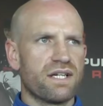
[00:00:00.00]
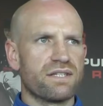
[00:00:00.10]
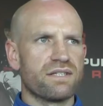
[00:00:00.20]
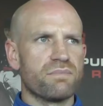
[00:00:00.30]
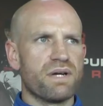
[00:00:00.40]

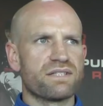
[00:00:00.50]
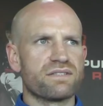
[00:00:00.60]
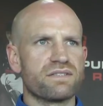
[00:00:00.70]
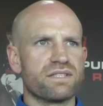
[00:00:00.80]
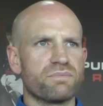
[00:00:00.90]
Did a
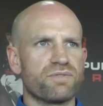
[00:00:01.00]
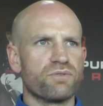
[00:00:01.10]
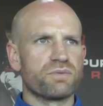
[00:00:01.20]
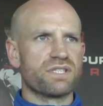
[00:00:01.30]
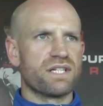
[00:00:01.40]
Masters in
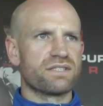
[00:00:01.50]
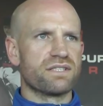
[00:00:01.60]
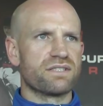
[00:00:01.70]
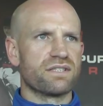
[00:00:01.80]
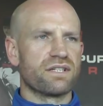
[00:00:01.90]
Performance
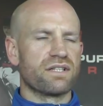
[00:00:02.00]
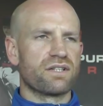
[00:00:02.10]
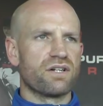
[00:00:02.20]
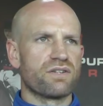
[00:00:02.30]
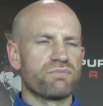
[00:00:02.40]
Analysis
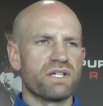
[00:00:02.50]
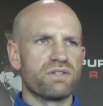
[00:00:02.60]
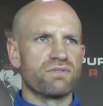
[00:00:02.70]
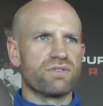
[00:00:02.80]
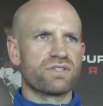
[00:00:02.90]
at Cardiff Met
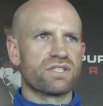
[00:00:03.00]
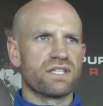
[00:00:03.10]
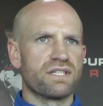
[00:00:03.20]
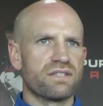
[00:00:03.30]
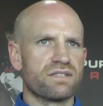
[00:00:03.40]

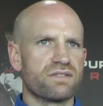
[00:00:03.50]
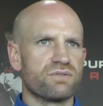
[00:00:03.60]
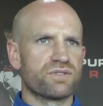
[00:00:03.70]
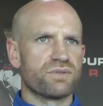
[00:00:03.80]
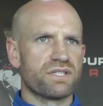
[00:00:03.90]
University, and
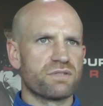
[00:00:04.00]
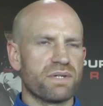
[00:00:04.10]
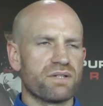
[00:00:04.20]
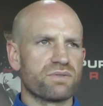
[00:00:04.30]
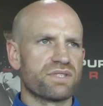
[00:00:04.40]
also had
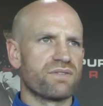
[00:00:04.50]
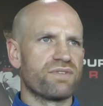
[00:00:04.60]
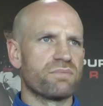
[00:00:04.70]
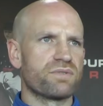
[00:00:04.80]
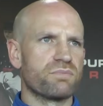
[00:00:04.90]
spells with
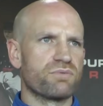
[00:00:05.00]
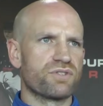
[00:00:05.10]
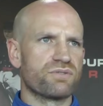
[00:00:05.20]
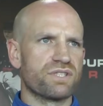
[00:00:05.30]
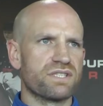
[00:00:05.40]
Southampton and
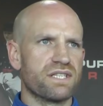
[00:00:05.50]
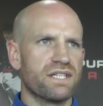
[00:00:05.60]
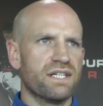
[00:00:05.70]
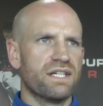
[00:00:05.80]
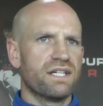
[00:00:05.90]
Bristol City,
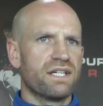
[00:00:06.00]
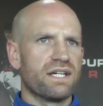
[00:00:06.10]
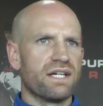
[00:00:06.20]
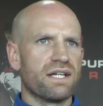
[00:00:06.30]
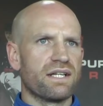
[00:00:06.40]

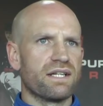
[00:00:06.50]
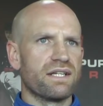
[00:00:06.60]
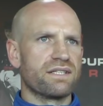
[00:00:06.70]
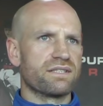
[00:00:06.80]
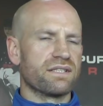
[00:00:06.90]

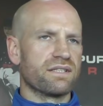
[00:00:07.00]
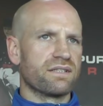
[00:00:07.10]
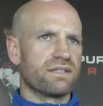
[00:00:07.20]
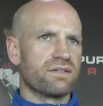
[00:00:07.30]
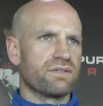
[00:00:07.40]
and he's an
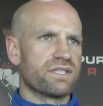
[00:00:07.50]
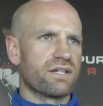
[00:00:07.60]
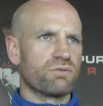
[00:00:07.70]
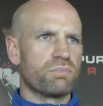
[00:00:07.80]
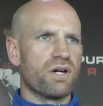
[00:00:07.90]

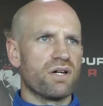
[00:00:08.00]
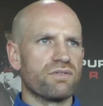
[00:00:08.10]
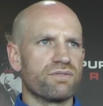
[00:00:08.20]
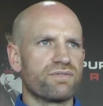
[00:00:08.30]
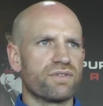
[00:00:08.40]
integral part
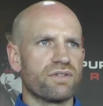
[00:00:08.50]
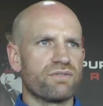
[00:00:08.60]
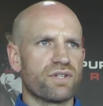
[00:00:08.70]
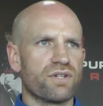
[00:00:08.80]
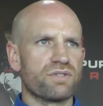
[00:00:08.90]

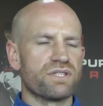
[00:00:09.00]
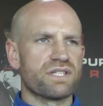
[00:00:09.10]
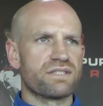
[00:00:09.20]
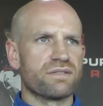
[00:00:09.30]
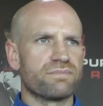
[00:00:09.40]
of the coaching
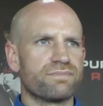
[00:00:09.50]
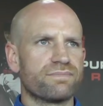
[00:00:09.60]
setup.